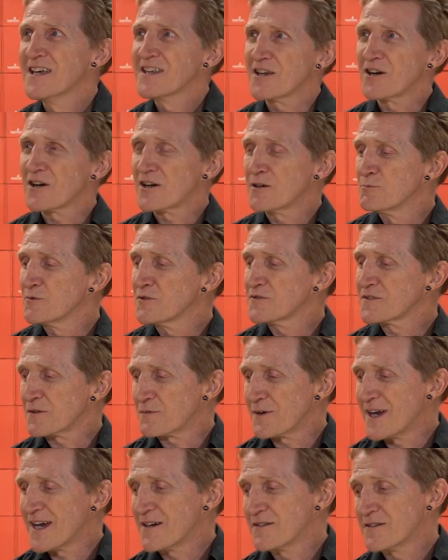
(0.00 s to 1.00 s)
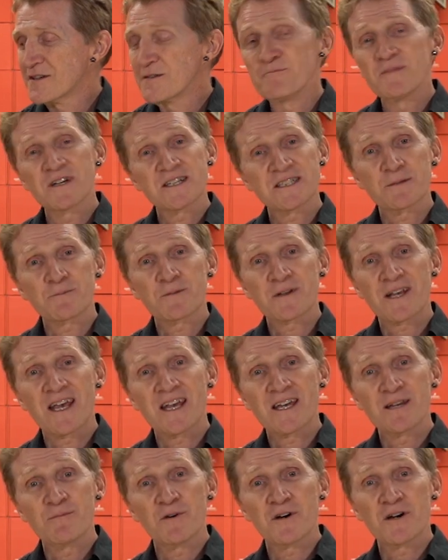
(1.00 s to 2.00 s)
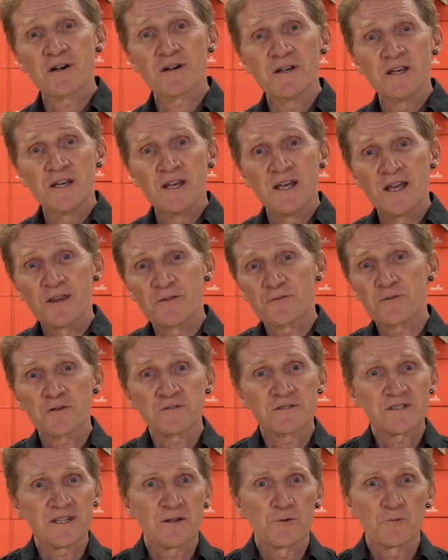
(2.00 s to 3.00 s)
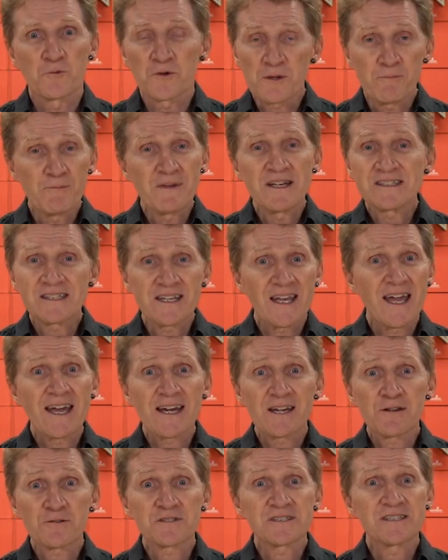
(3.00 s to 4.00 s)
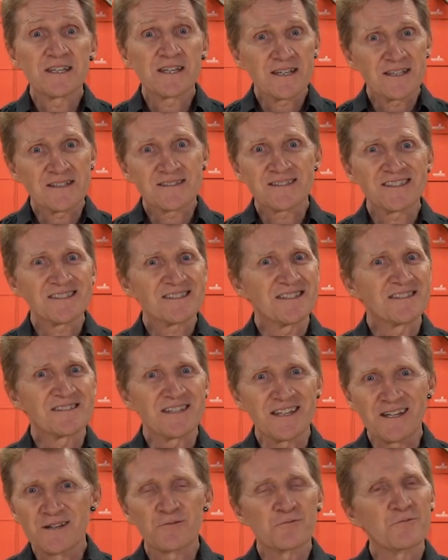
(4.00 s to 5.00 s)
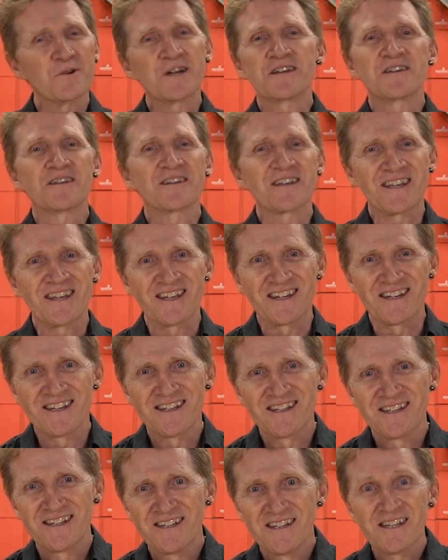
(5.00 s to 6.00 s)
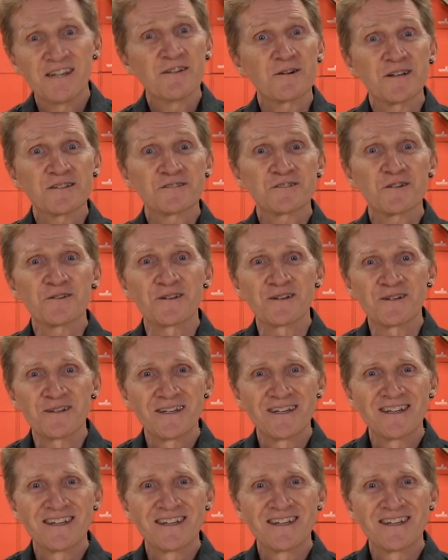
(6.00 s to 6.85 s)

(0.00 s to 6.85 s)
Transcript: The arm moves around, picks up the candy bar, and throws it with amazing accuracy and consistency right to the kid. Here, I'll show you.